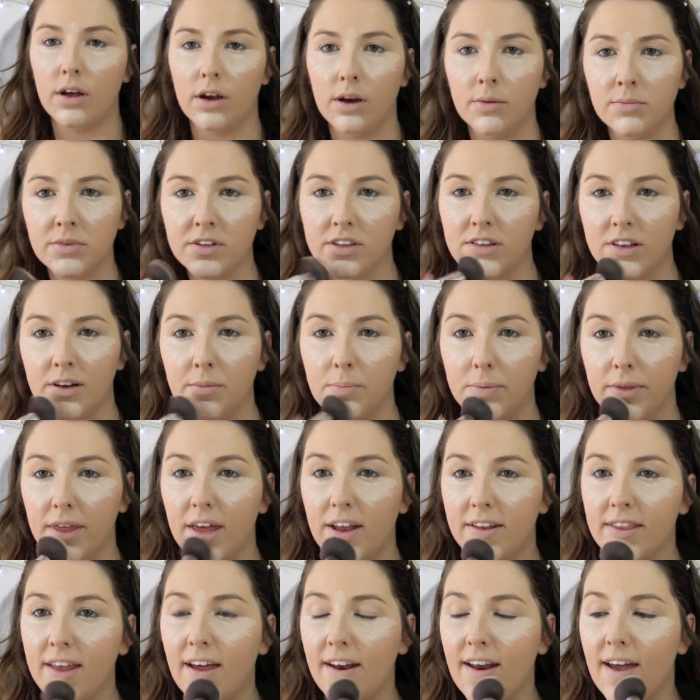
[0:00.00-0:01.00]
And I'm just going to
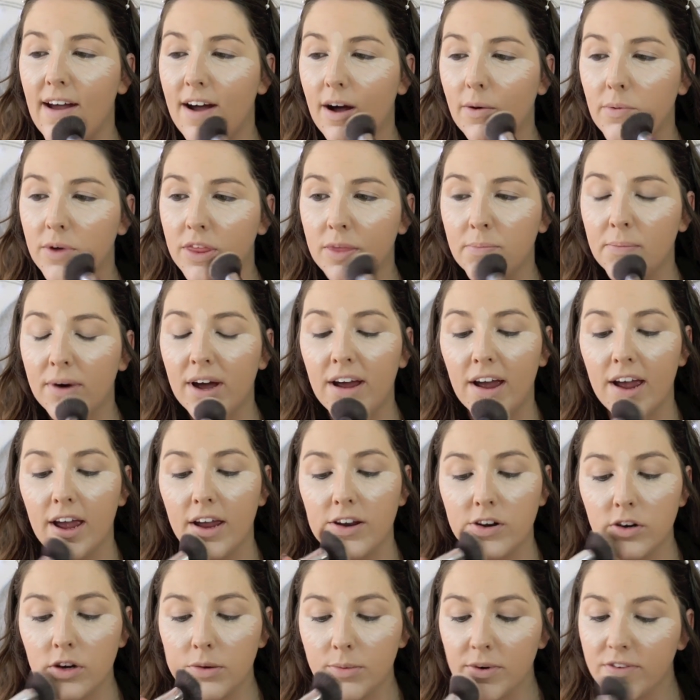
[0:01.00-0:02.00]
blend that out with
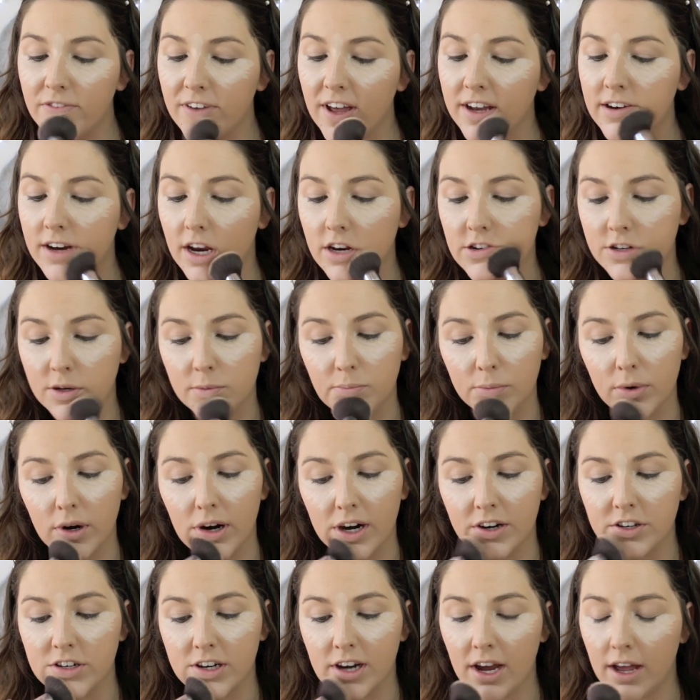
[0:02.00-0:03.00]
my normal foundation
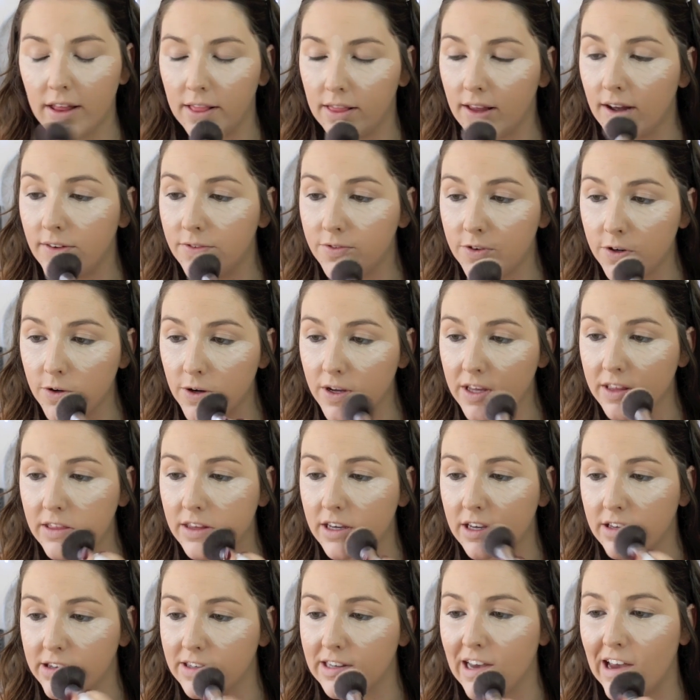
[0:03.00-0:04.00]
brush. I love doing
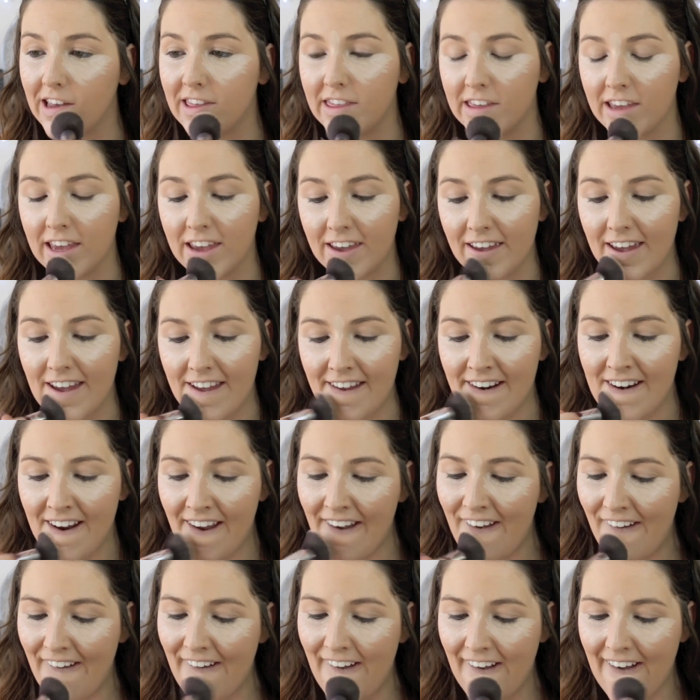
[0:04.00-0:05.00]
this. I think it
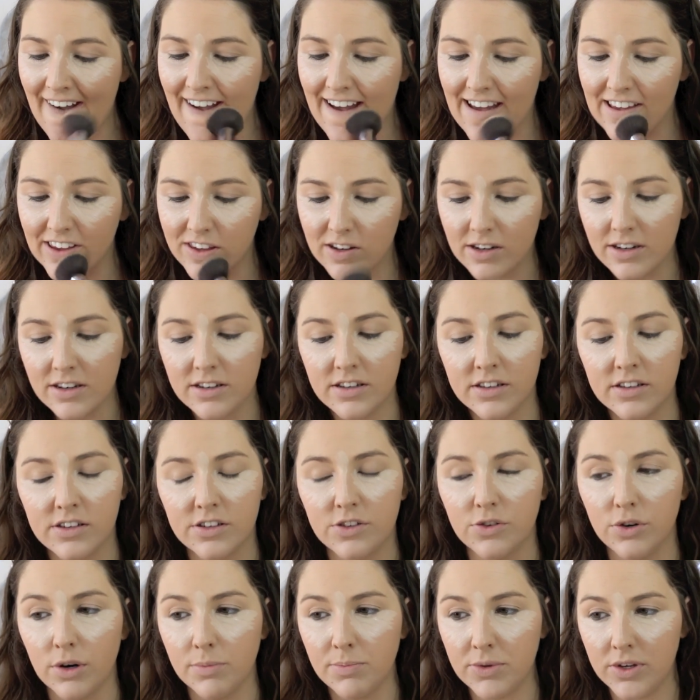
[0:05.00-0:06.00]
sort of
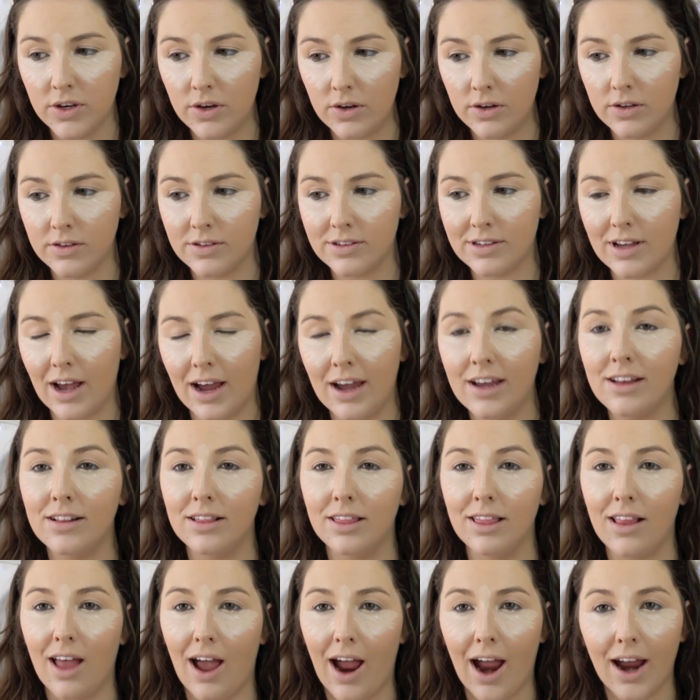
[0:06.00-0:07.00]
distributes a
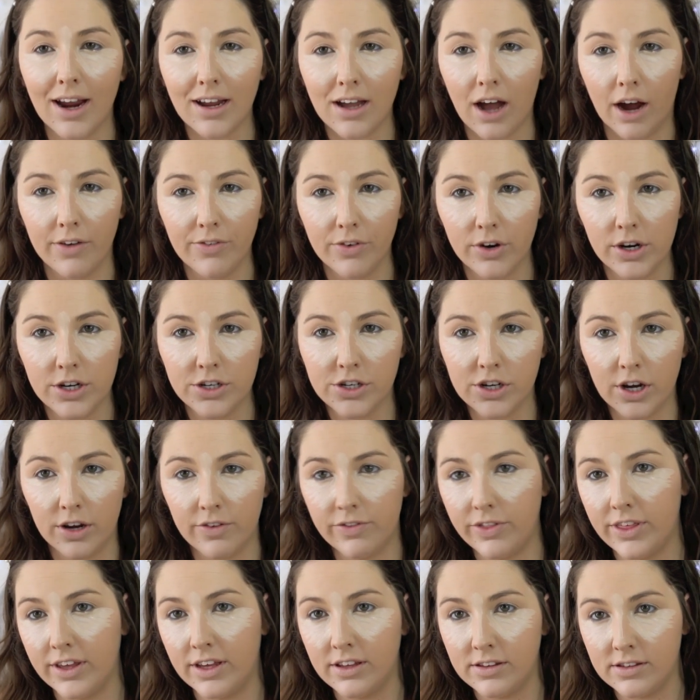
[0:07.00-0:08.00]
light coverage
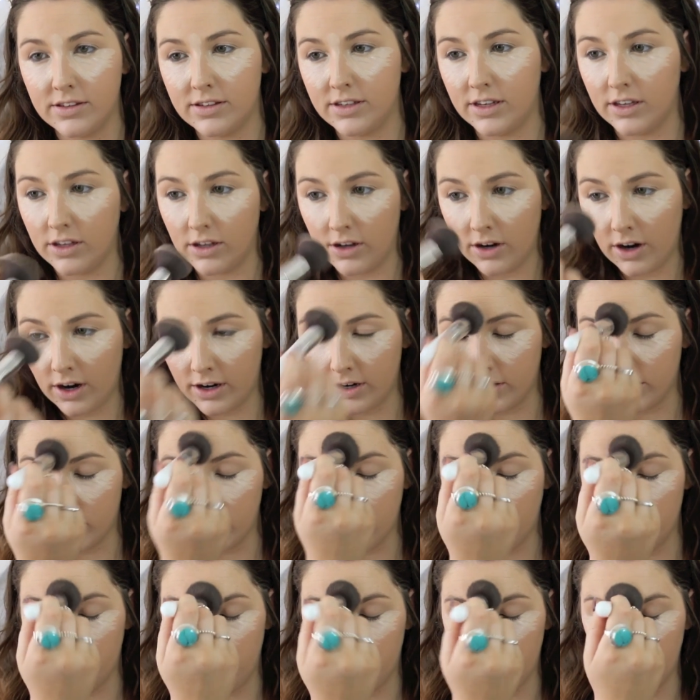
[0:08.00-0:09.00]
of the concealer, and it
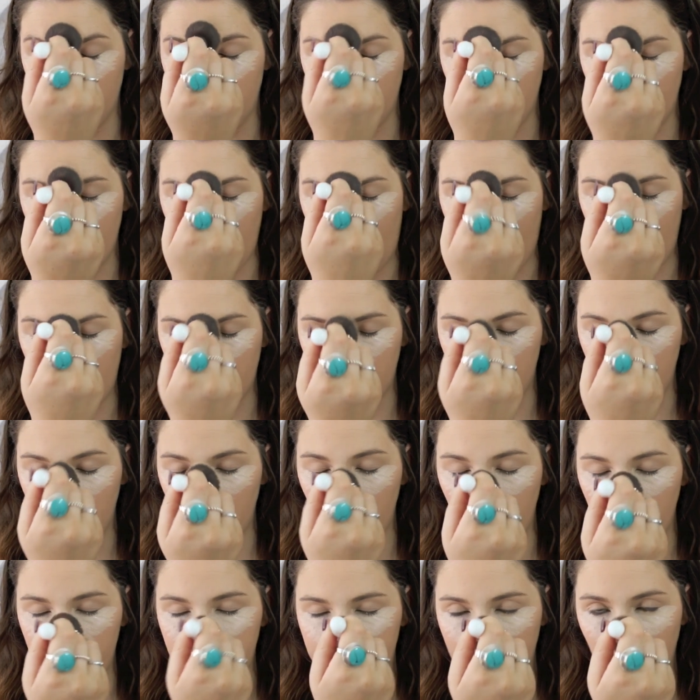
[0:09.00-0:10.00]
sort of
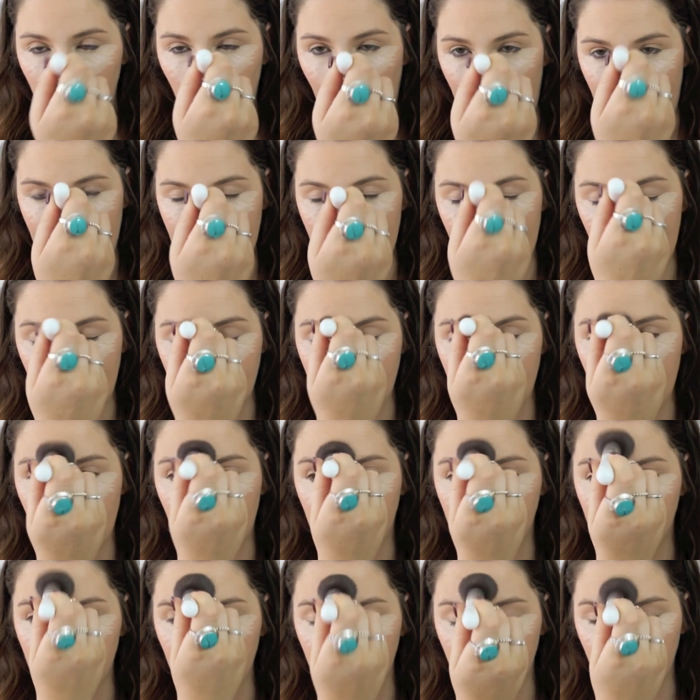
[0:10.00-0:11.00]
moves away any
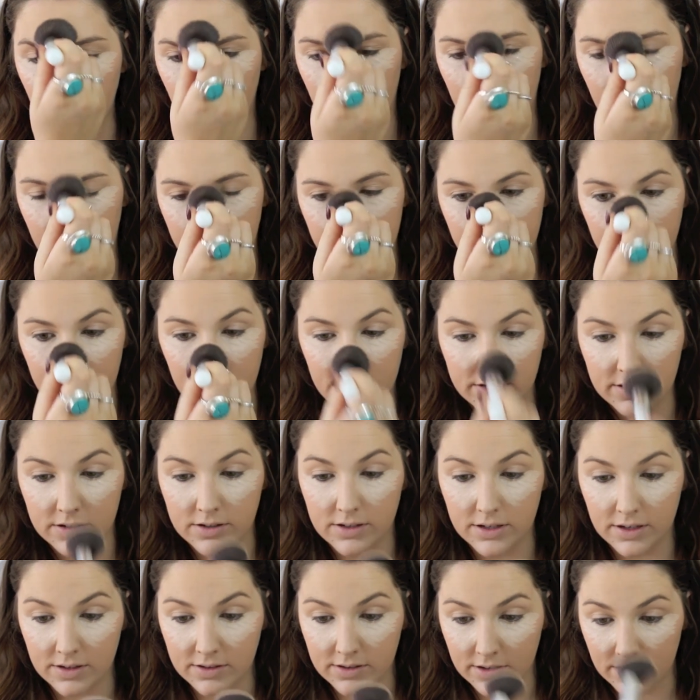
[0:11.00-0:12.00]
extra product that
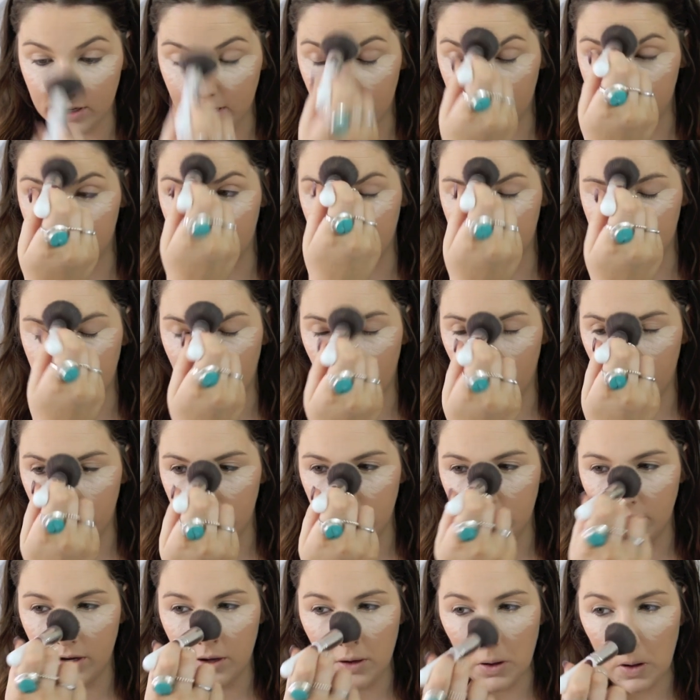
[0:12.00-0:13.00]
just isn't
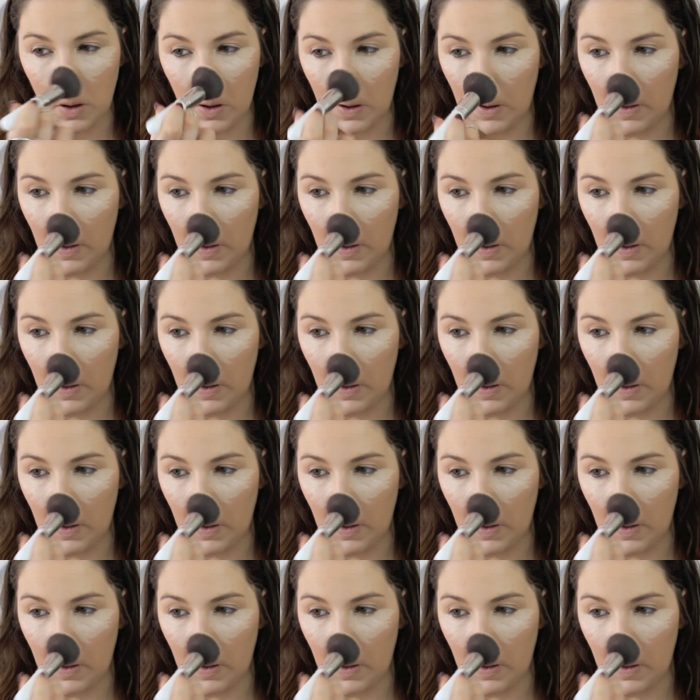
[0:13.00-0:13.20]
necessary.